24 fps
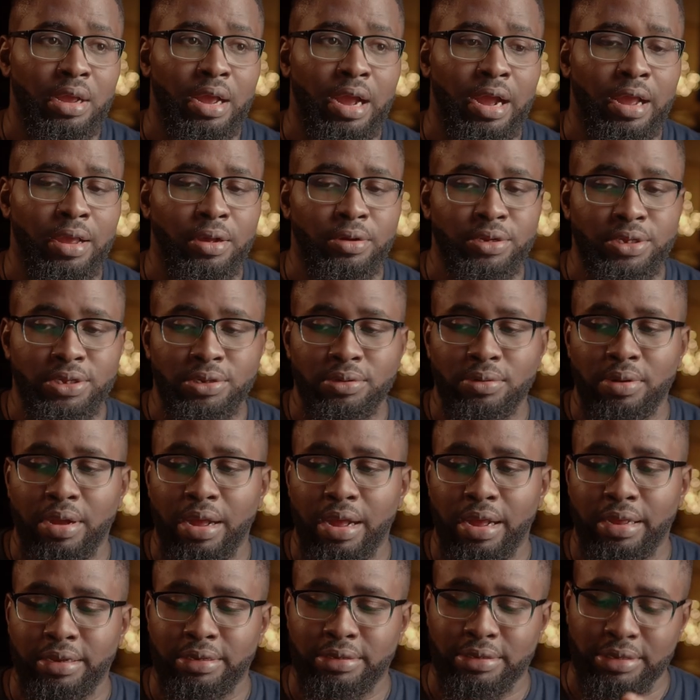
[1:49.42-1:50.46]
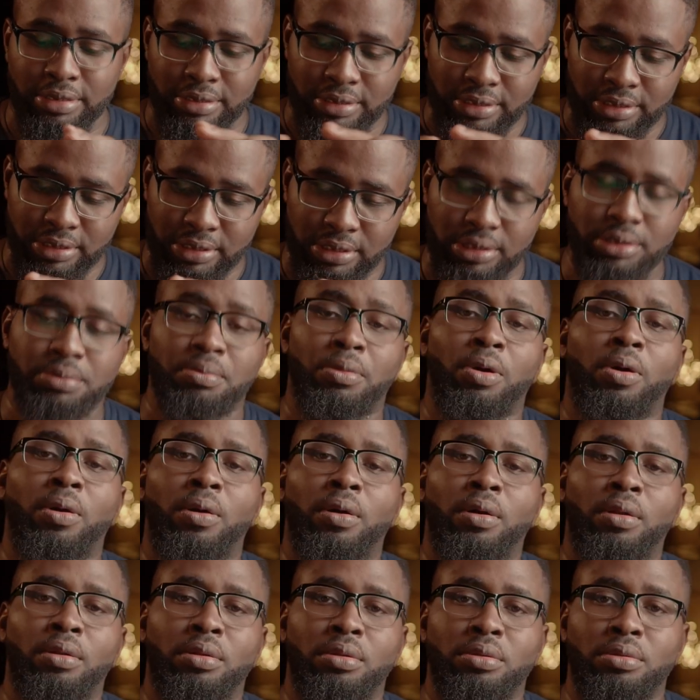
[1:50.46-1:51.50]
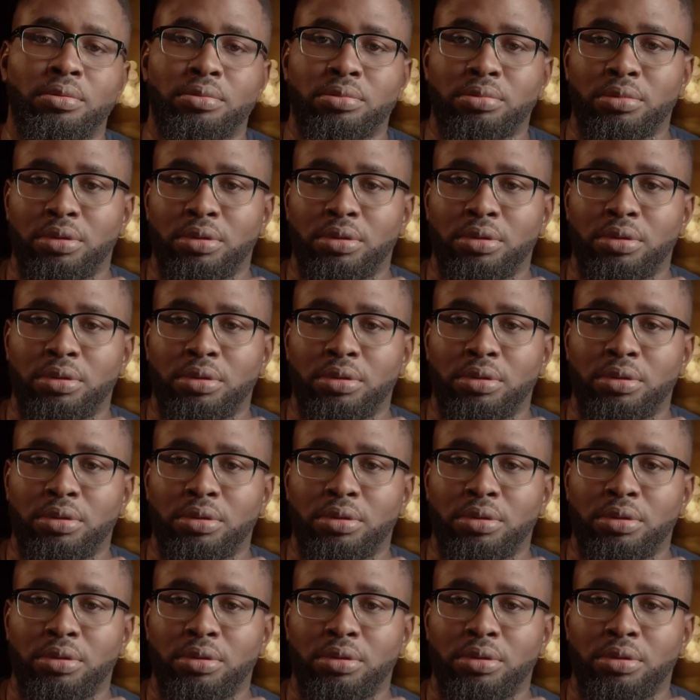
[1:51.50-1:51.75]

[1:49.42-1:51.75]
I also had this small